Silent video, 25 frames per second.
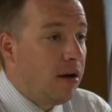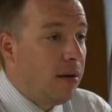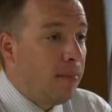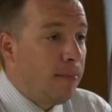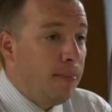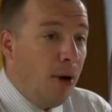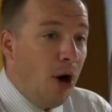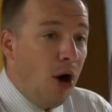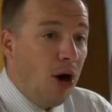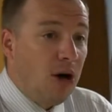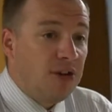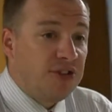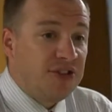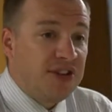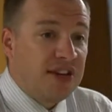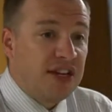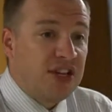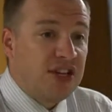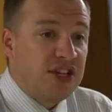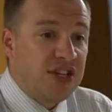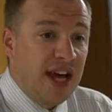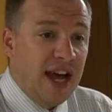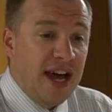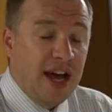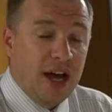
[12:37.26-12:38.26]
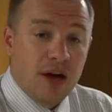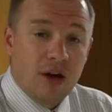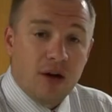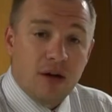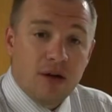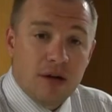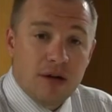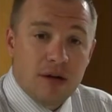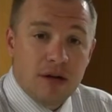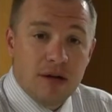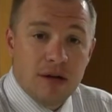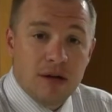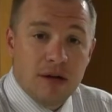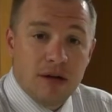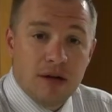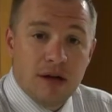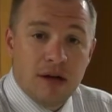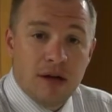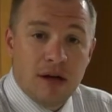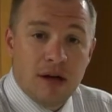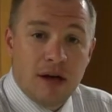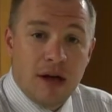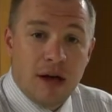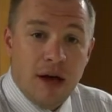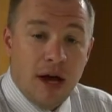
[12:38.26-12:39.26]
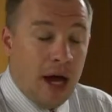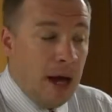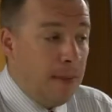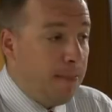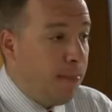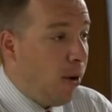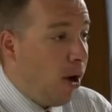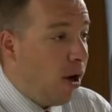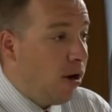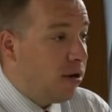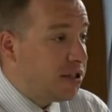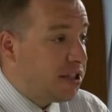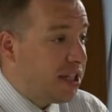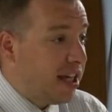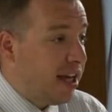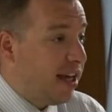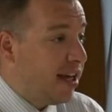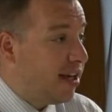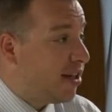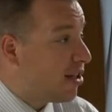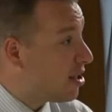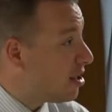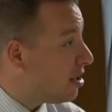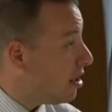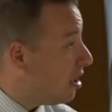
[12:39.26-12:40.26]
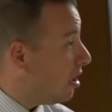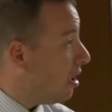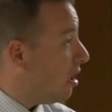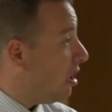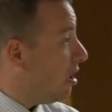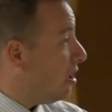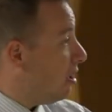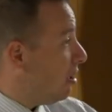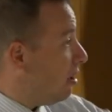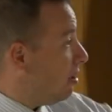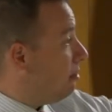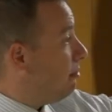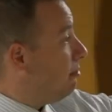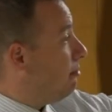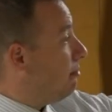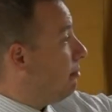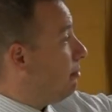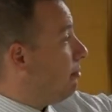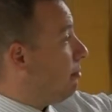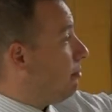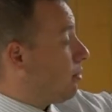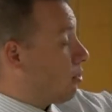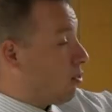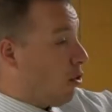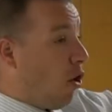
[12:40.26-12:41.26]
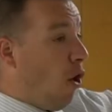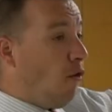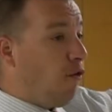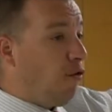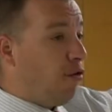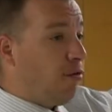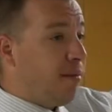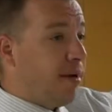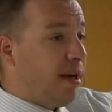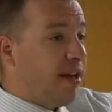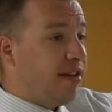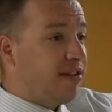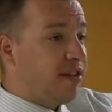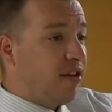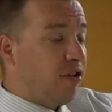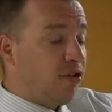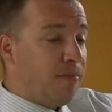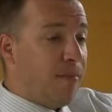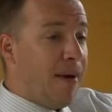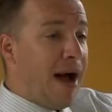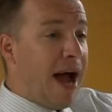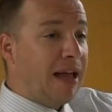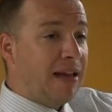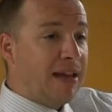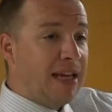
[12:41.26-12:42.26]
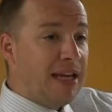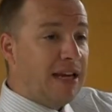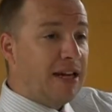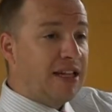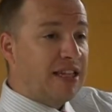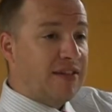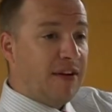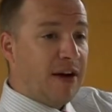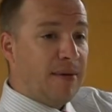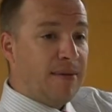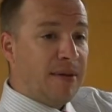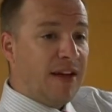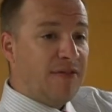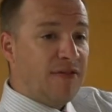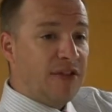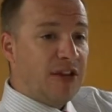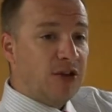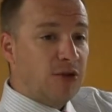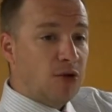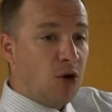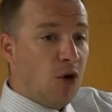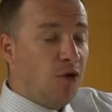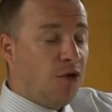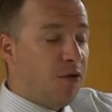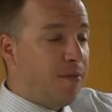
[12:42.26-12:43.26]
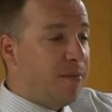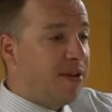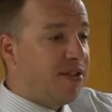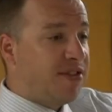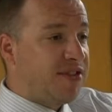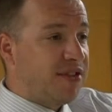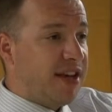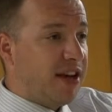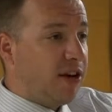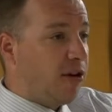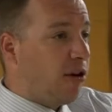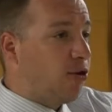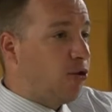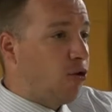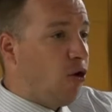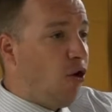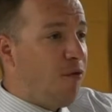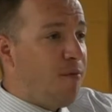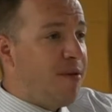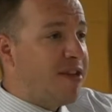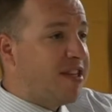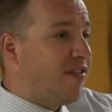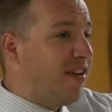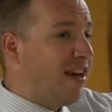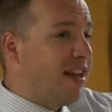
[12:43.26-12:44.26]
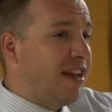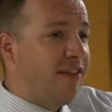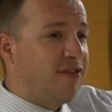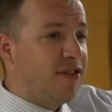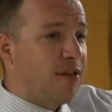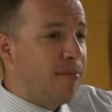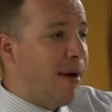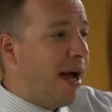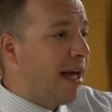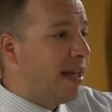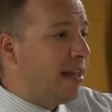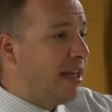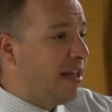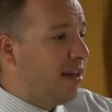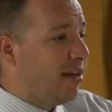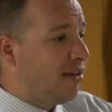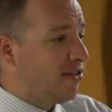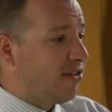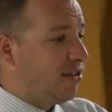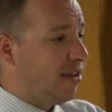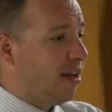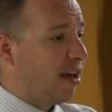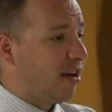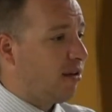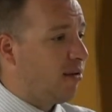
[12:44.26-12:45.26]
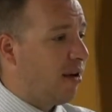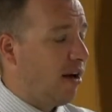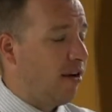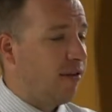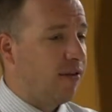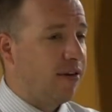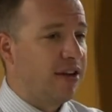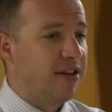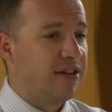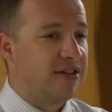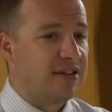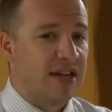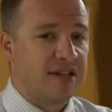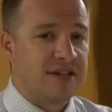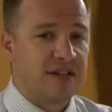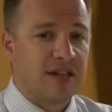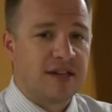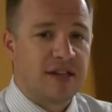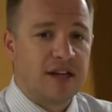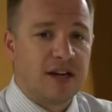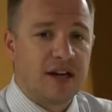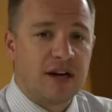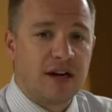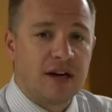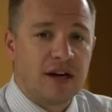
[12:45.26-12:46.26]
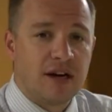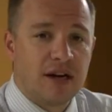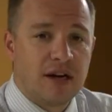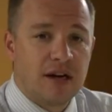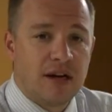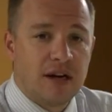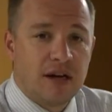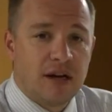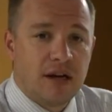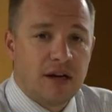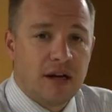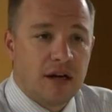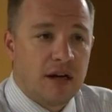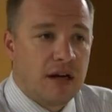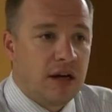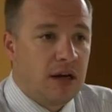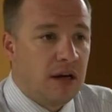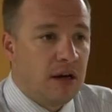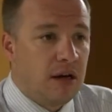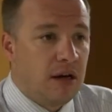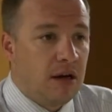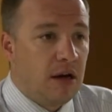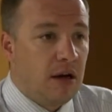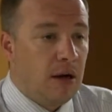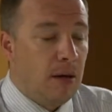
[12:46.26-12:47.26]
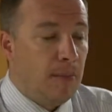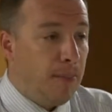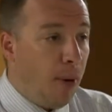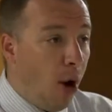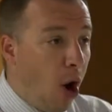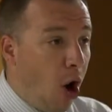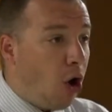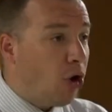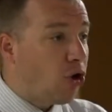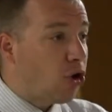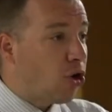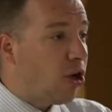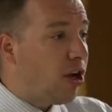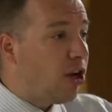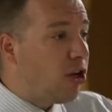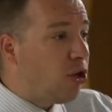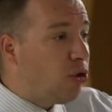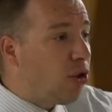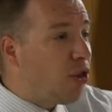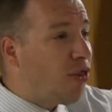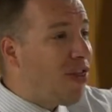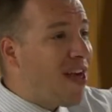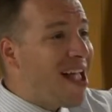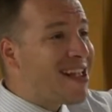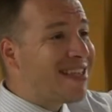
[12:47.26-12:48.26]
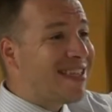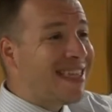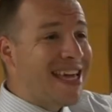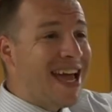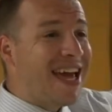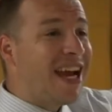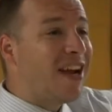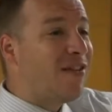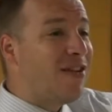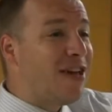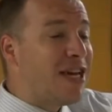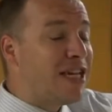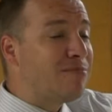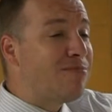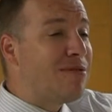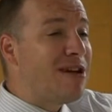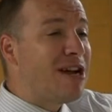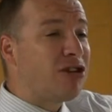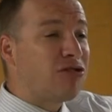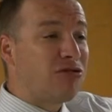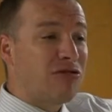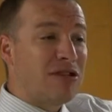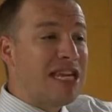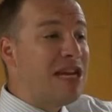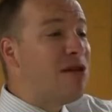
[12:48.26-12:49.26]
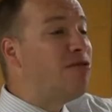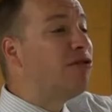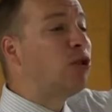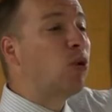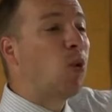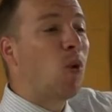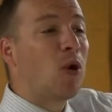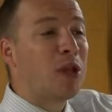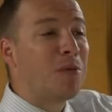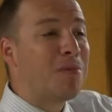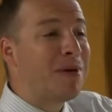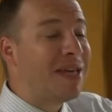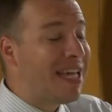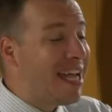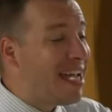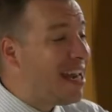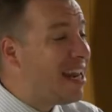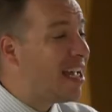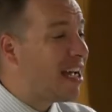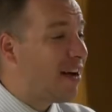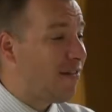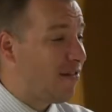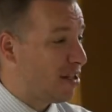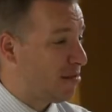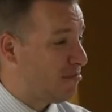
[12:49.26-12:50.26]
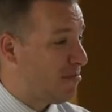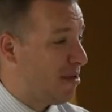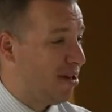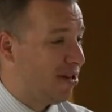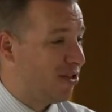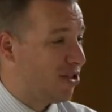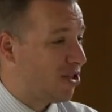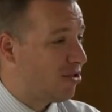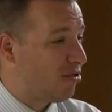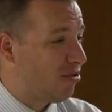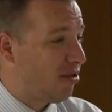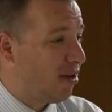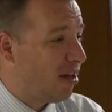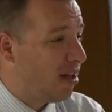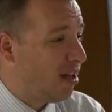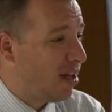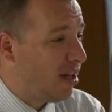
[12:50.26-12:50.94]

Paul's in jail. And Paul says, Trophimus, or Miletus, if I've left it, Trophimus sick, or Trophimus, if I left it, Miletus sick, however he says it there. Paul couldn't do the things at the end of his ministry that he was doing at the beginning of his ministry.